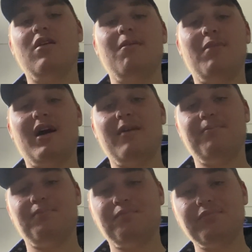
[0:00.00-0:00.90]
but
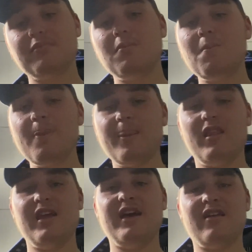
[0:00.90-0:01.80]

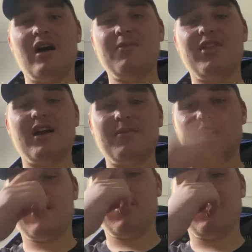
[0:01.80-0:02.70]
yeah, I think I'm
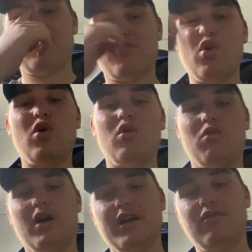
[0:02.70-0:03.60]
going to go with a
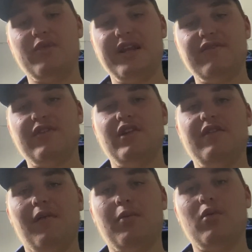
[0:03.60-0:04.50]
4-1 win for
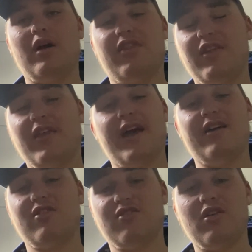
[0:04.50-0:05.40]
Liverpool. I think they are
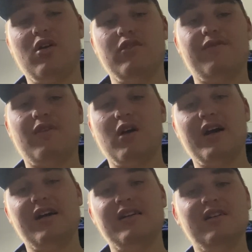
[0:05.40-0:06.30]
just on
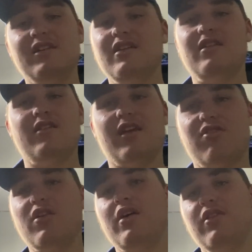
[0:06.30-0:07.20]
fire. There's
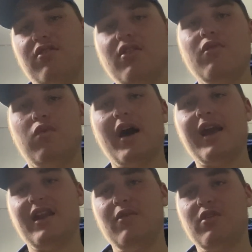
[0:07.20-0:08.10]
no
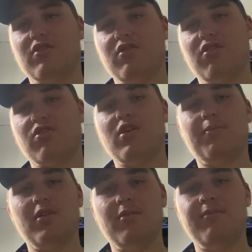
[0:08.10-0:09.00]
way anyone's going to
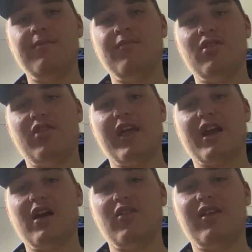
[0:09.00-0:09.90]
stop them. They're
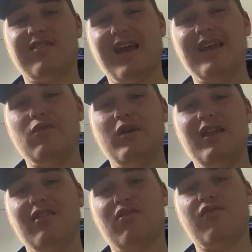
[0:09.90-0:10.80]
currently 10
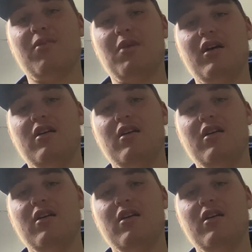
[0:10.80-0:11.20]
wins from